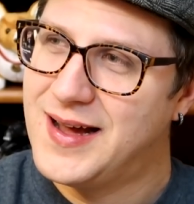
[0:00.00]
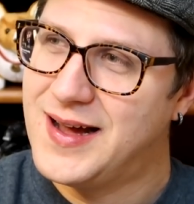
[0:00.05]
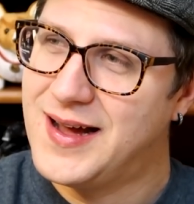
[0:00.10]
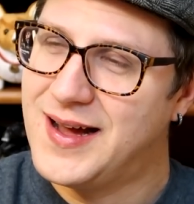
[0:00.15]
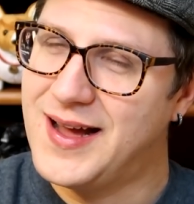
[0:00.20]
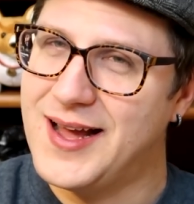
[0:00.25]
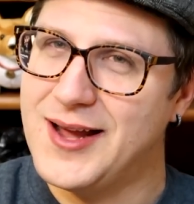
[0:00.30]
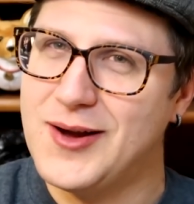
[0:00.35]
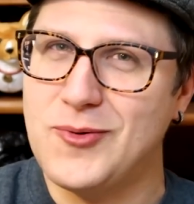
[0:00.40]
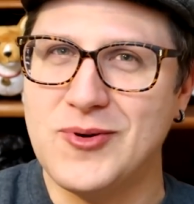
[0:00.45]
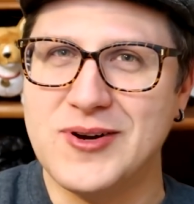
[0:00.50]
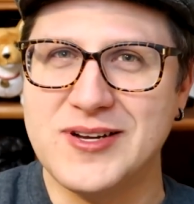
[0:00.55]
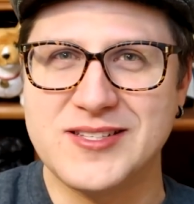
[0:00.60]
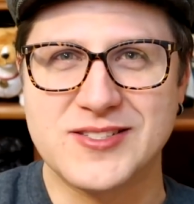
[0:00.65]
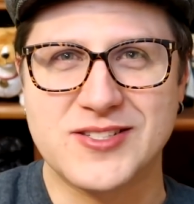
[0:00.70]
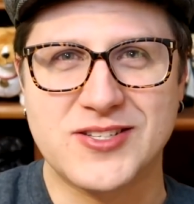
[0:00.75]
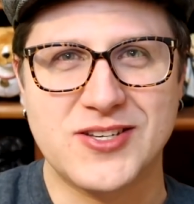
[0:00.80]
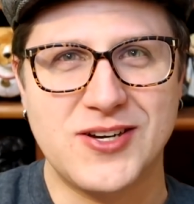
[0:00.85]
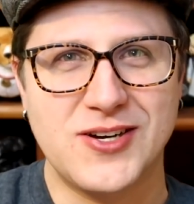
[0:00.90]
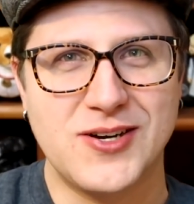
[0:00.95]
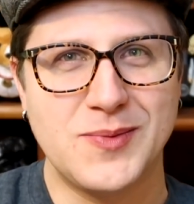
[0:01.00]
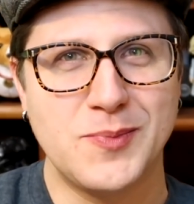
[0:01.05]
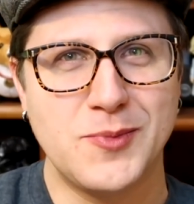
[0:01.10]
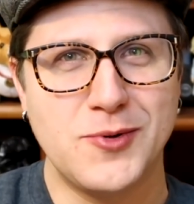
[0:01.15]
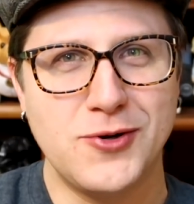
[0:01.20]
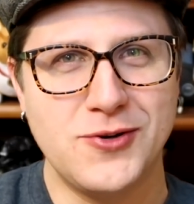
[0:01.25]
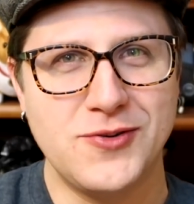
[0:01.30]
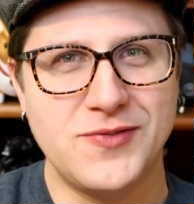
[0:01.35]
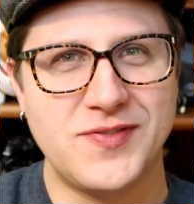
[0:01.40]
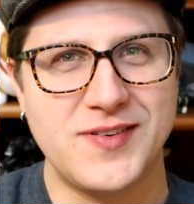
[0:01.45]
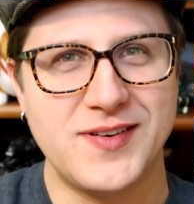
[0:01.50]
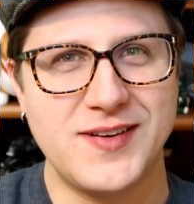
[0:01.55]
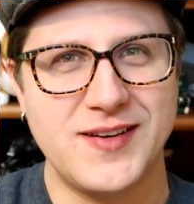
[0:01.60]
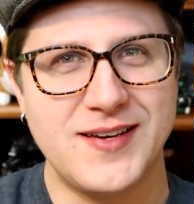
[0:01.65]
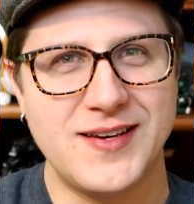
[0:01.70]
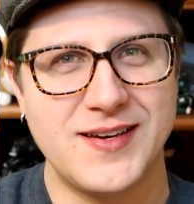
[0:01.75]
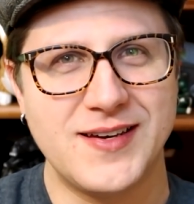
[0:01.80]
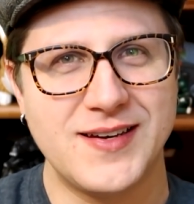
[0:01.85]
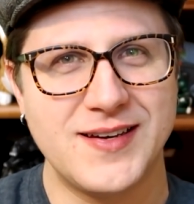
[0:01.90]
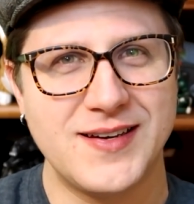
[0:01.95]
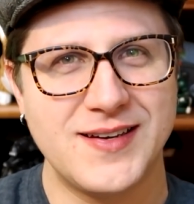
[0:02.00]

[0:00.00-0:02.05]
I went and saw a movie.